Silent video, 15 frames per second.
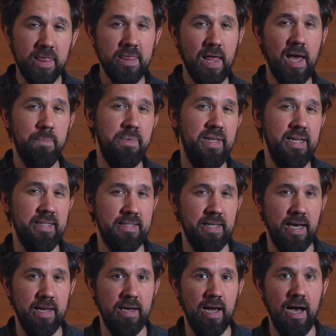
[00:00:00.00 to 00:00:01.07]
that being
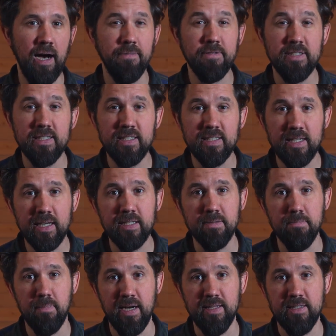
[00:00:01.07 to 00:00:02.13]
said, after 6
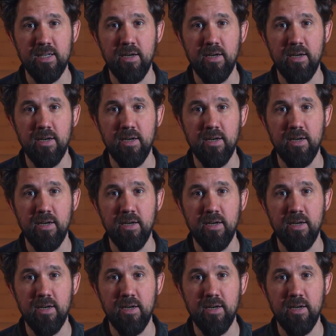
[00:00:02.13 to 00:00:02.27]
months